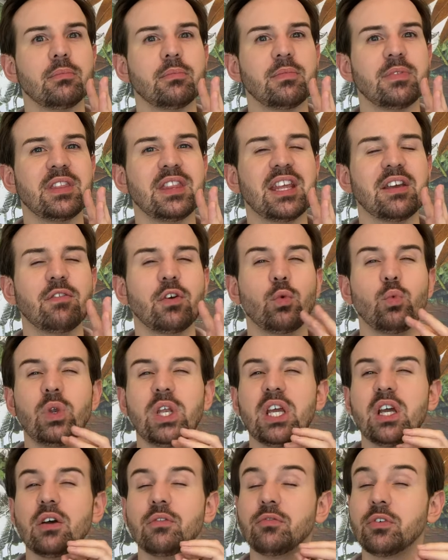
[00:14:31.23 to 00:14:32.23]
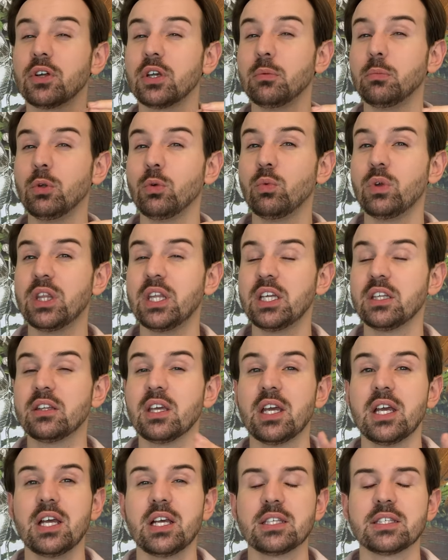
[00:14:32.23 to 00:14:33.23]
never really comfortable with it,
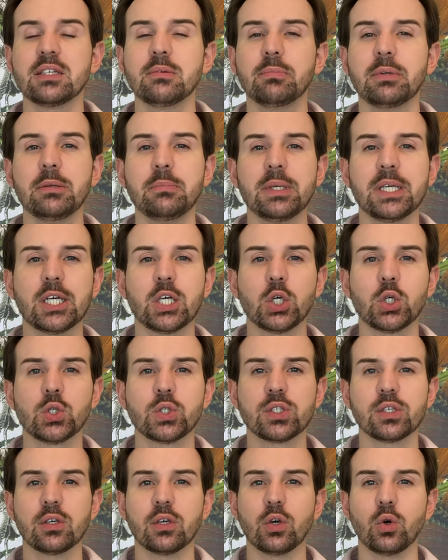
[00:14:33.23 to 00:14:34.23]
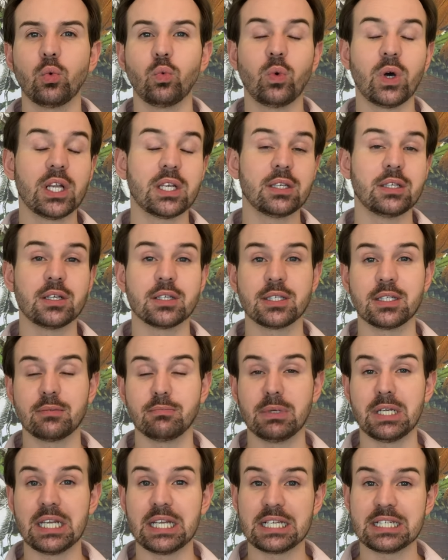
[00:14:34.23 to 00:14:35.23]
simply because uh, what does it
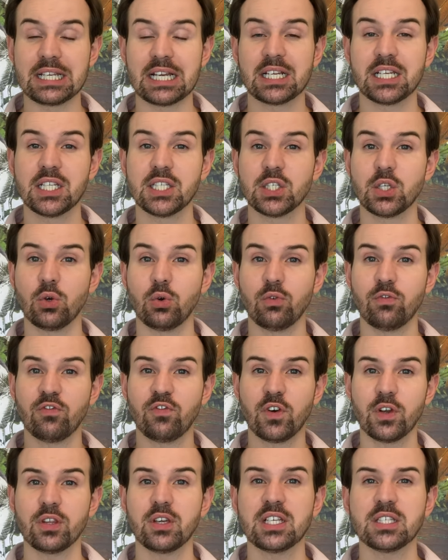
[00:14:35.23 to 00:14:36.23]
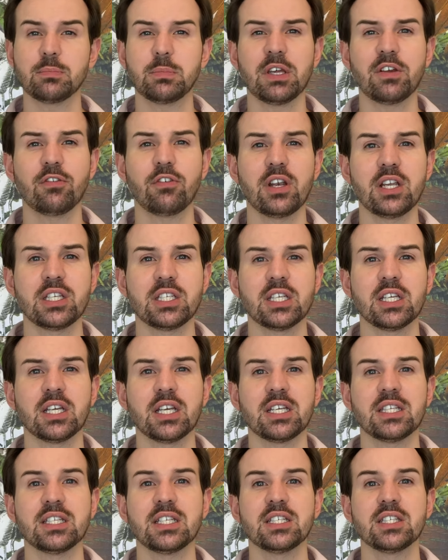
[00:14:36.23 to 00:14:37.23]
mean exactly? So for the S P F rating,
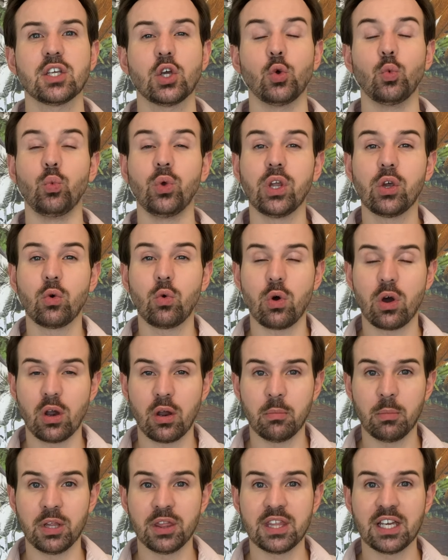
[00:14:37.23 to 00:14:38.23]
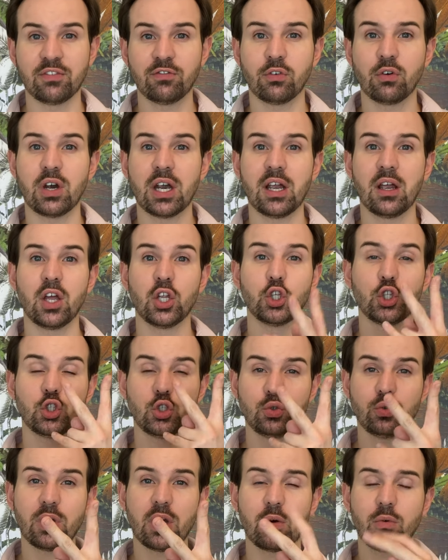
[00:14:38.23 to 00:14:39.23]
it is a requirement. Therefore,
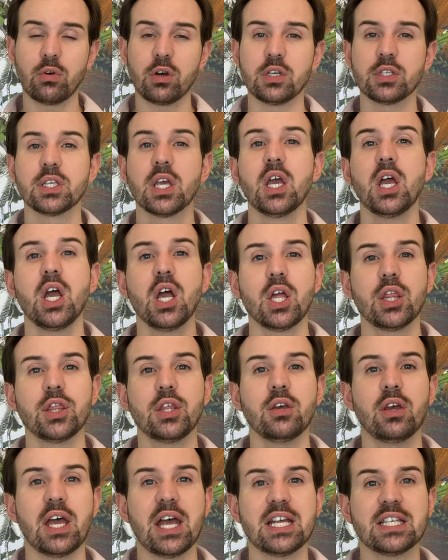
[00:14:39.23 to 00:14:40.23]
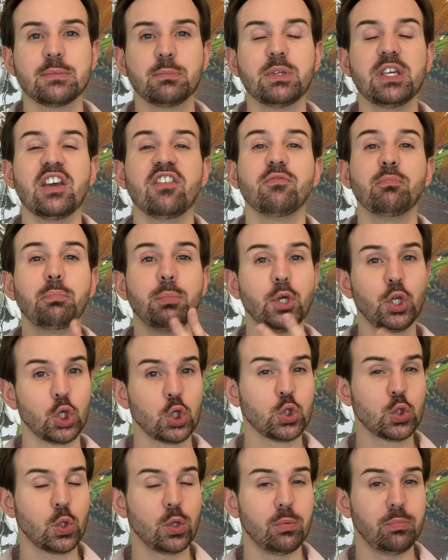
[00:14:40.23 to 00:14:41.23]
two hours. The S P F, but
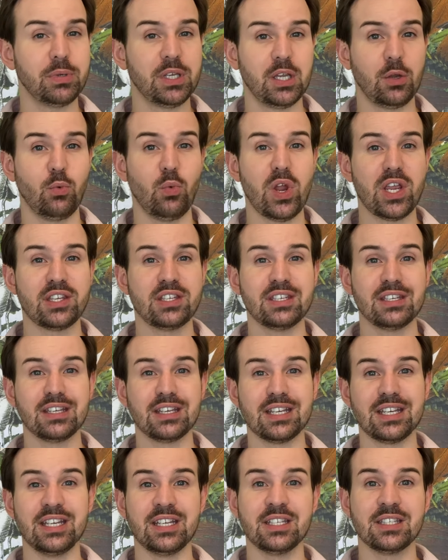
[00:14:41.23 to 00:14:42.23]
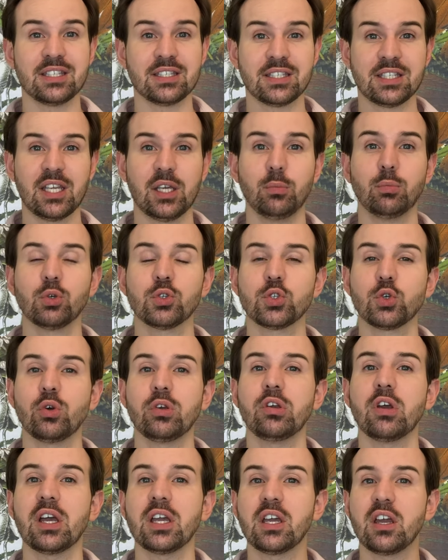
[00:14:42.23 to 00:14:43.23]
also the P A rating is stable, so
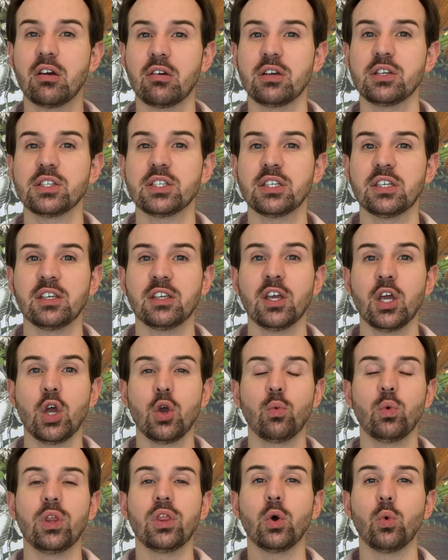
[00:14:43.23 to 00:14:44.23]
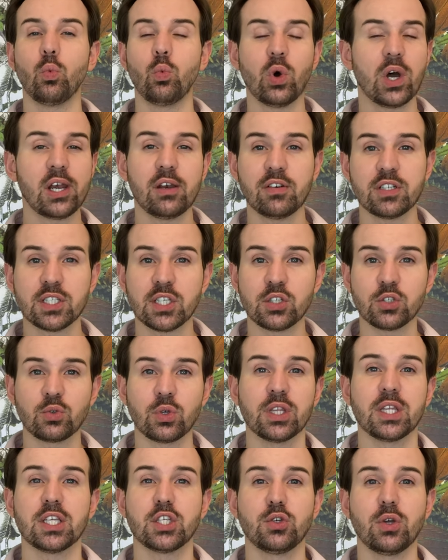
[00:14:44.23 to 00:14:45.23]
you are guaranteed with whatever
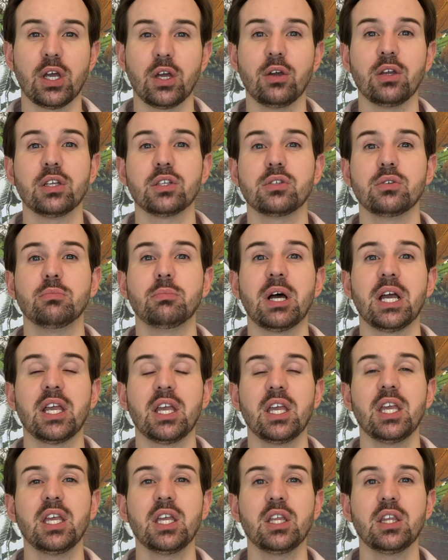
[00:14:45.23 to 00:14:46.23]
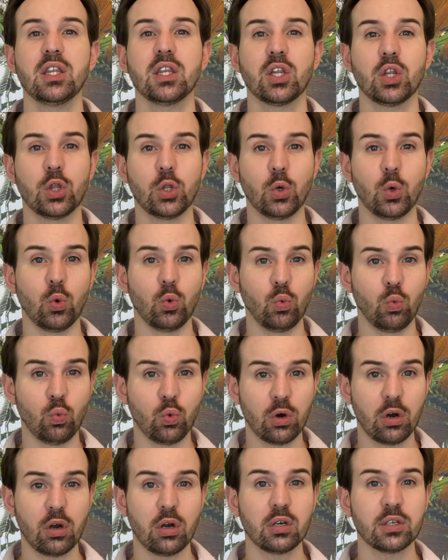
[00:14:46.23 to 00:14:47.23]
sunscreen that you are going to buy in the
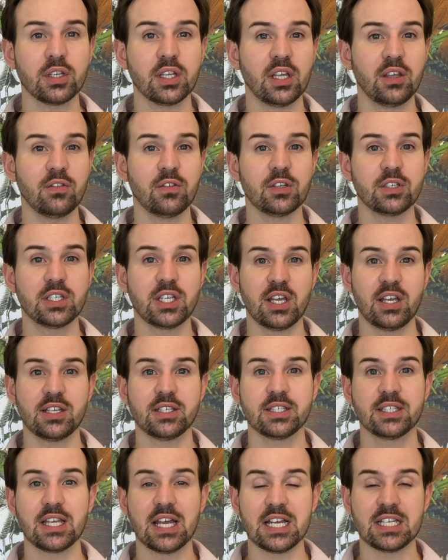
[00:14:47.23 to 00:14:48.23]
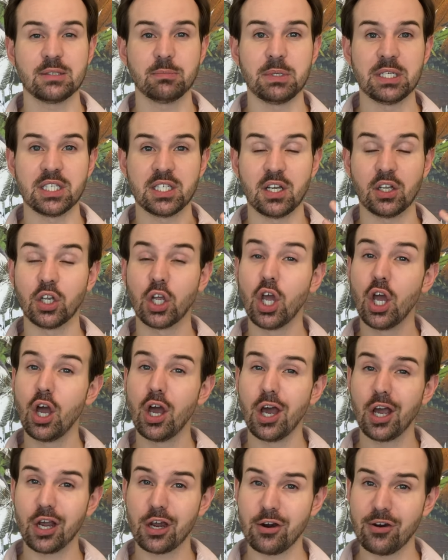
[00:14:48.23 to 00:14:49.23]
world, if the test has been done
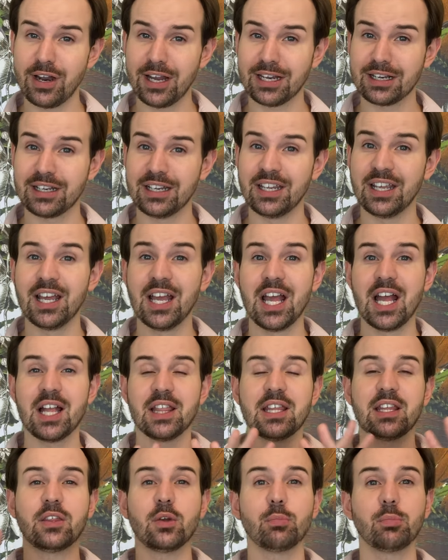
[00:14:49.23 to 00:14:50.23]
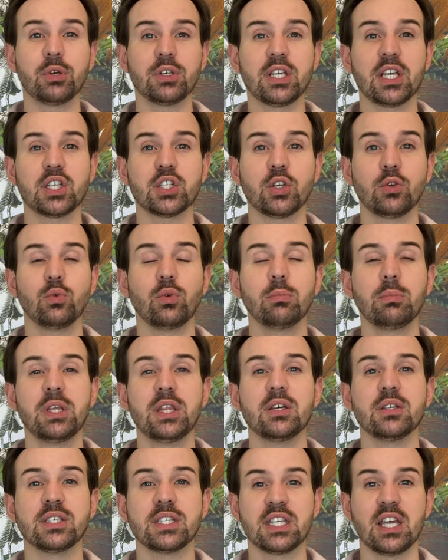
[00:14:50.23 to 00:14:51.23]
correctly, that the protection will be
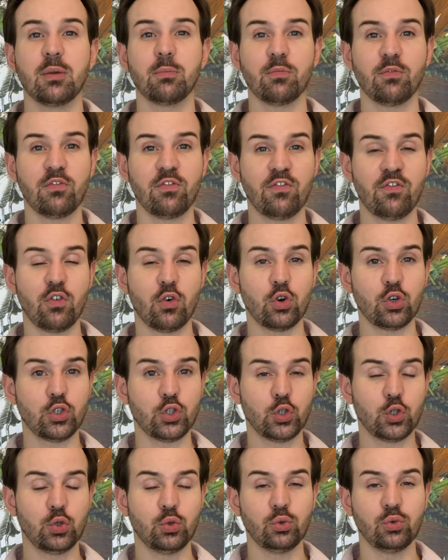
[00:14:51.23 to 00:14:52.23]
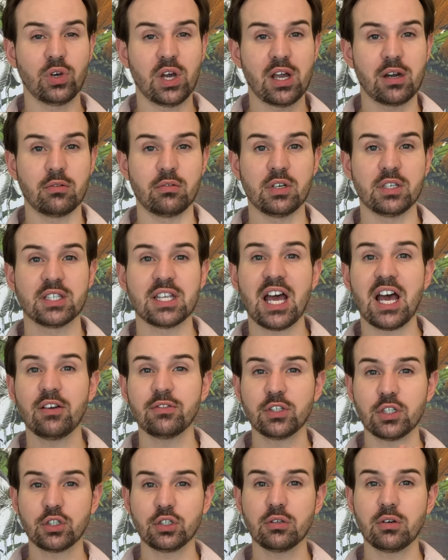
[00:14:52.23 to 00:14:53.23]
the same for two hours.
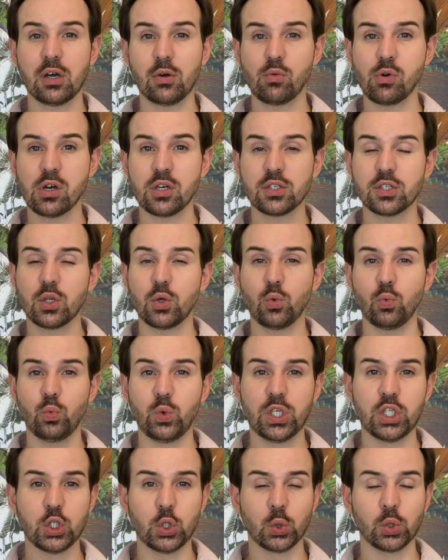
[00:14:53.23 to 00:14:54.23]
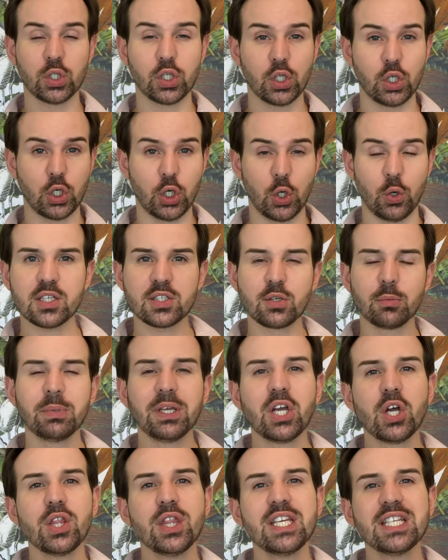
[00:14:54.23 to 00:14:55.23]
After two hours, we don't know. So
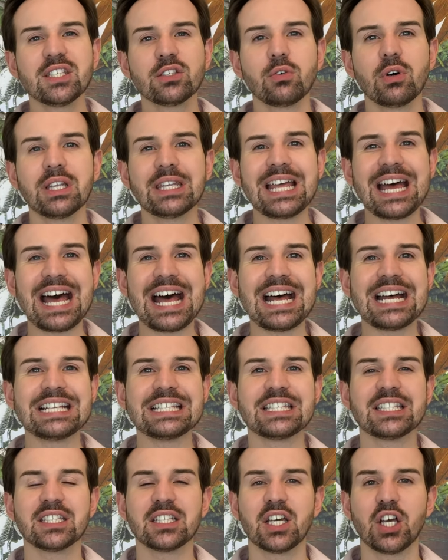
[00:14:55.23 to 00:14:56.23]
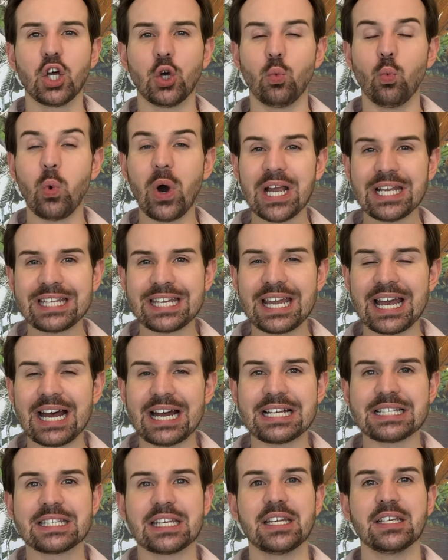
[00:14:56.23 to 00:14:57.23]
because this one has a white
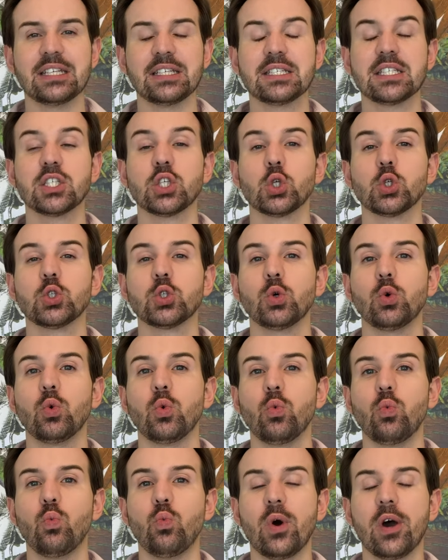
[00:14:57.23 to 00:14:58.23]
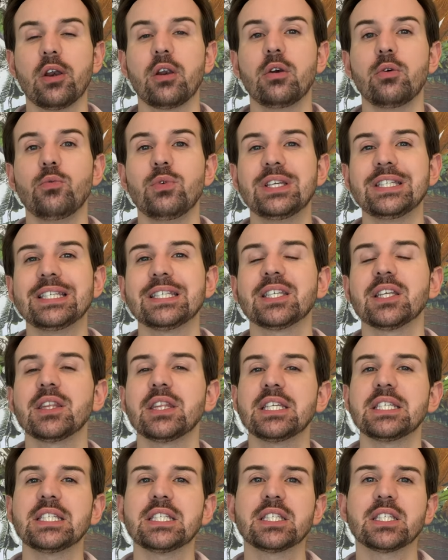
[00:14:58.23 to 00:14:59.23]
cast and it is also water resistant,
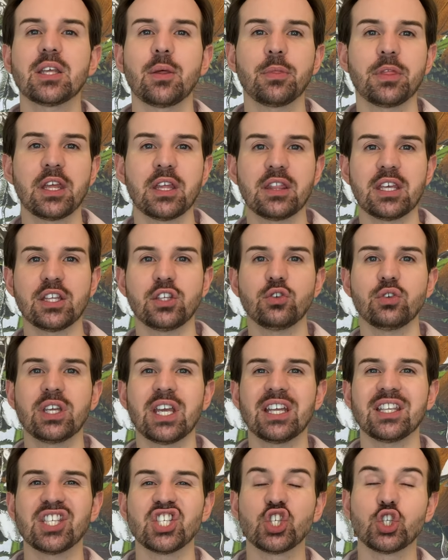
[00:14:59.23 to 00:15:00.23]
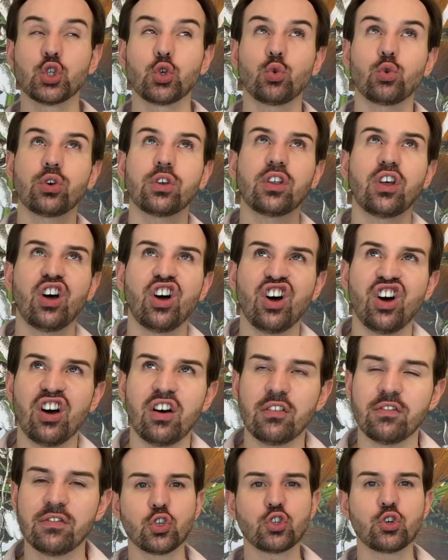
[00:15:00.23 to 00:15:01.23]
this is something that you can sort
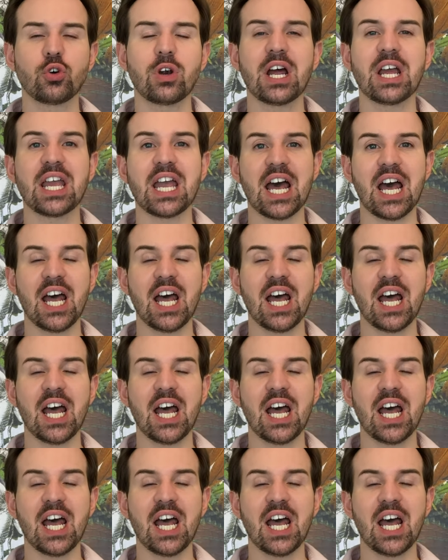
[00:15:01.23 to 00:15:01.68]
of try